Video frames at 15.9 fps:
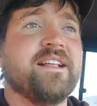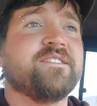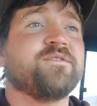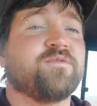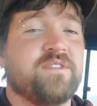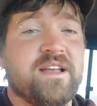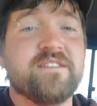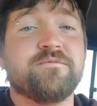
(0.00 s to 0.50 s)

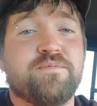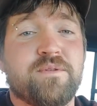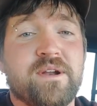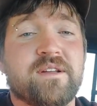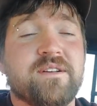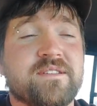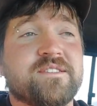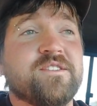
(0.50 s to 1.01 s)
pretty
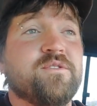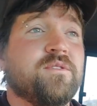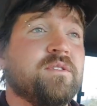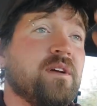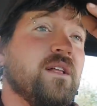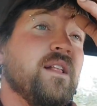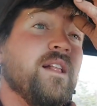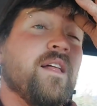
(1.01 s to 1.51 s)
good too.
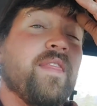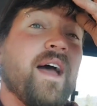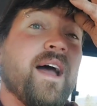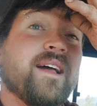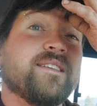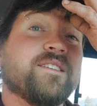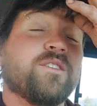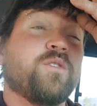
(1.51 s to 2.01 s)

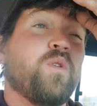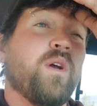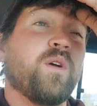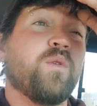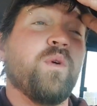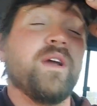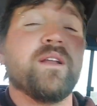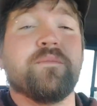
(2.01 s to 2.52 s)
That's a quick
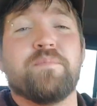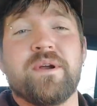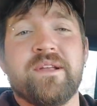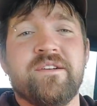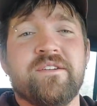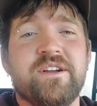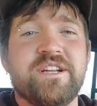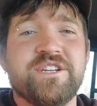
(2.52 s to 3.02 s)
way to bring
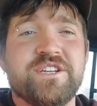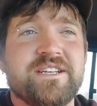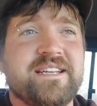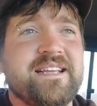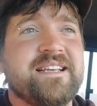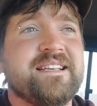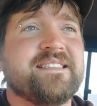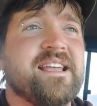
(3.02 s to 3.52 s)
your
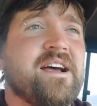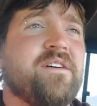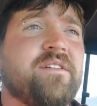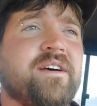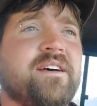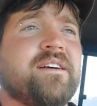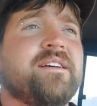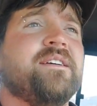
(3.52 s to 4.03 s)
EGTs down.
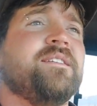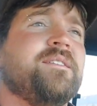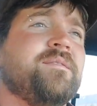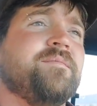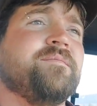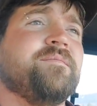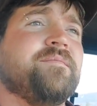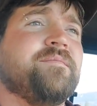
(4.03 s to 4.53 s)

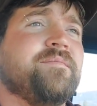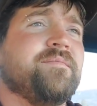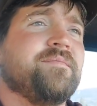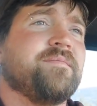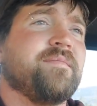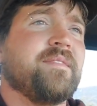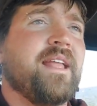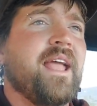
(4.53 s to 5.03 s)

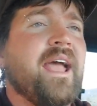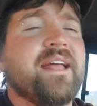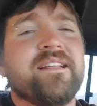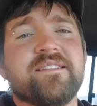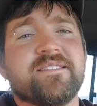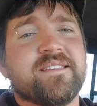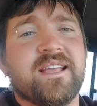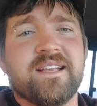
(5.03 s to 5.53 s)
And
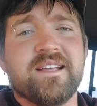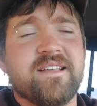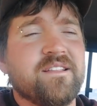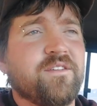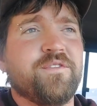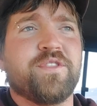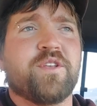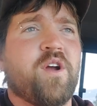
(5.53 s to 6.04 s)
it's like
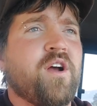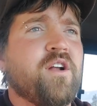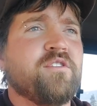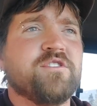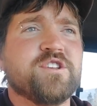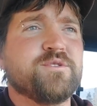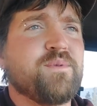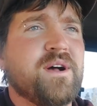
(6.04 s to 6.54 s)
the throttle
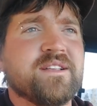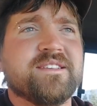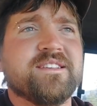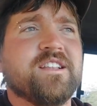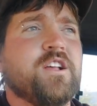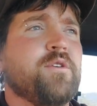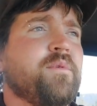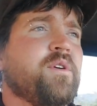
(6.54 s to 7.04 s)
response is a
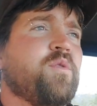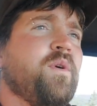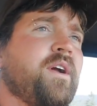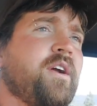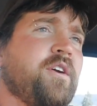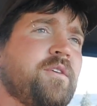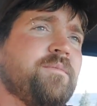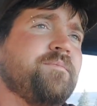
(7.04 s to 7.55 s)
little bit
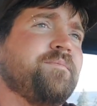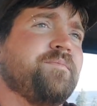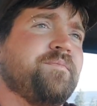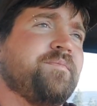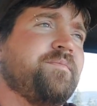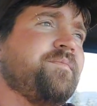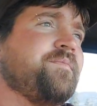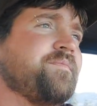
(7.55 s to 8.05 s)
quicker.
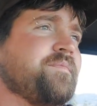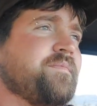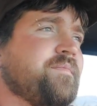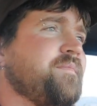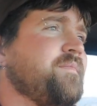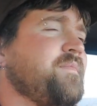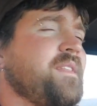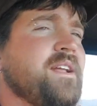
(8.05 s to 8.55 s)

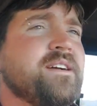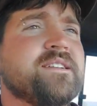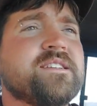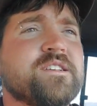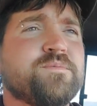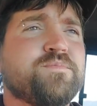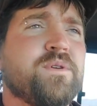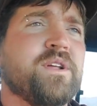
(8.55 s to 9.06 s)
It
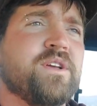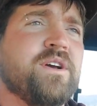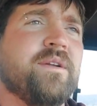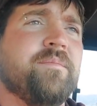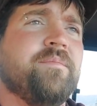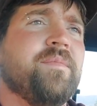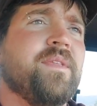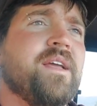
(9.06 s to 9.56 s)
does pretty good.
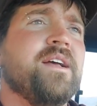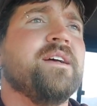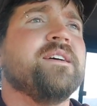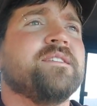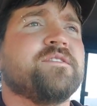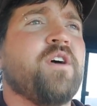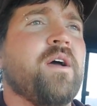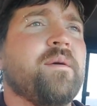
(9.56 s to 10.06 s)

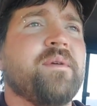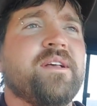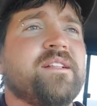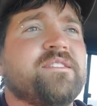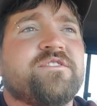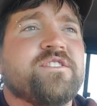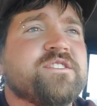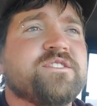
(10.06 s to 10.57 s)
So
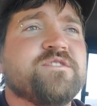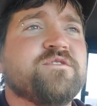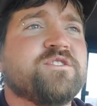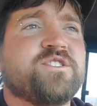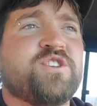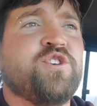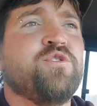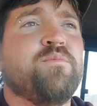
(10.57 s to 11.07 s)
just those
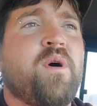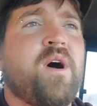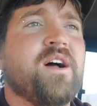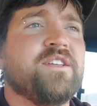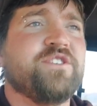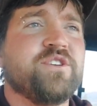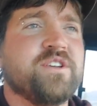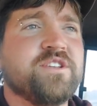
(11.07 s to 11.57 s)
two
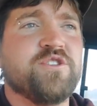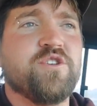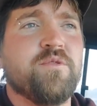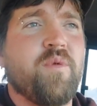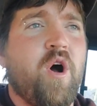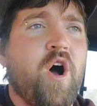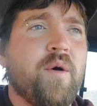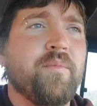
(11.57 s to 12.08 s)
mods, you can do
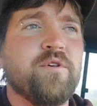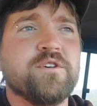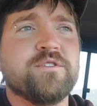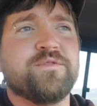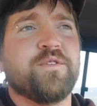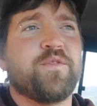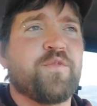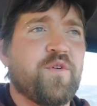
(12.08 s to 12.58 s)
them almost
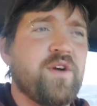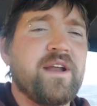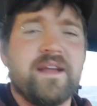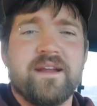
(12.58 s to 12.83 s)
for free,